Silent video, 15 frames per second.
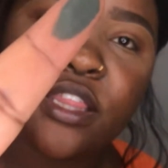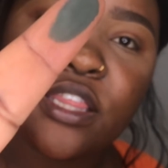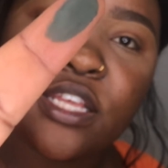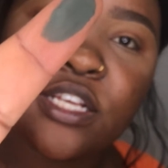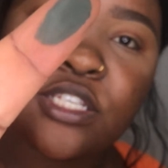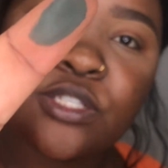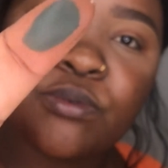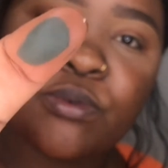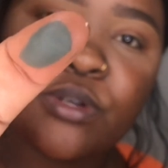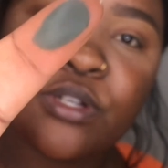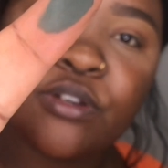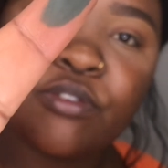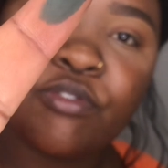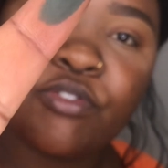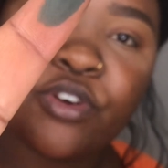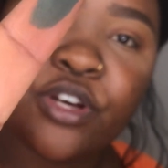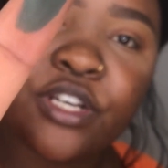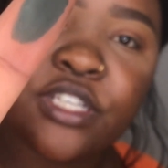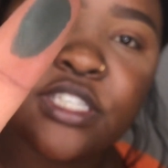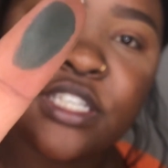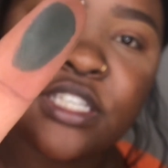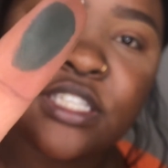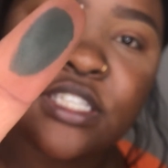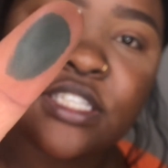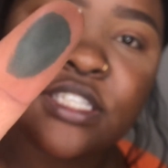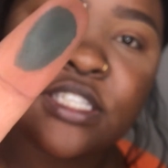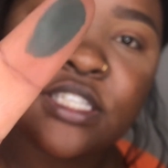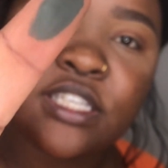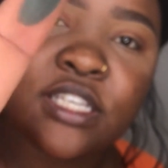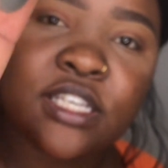this one first and
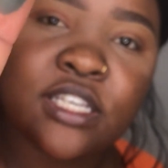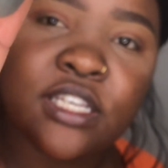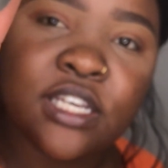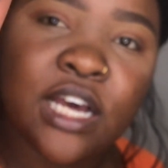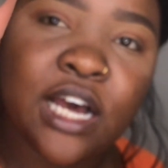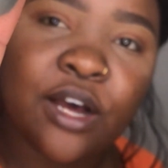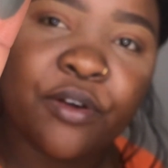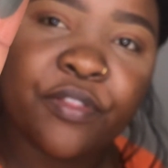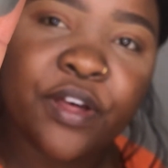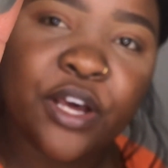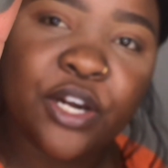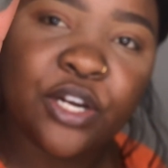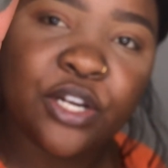see how that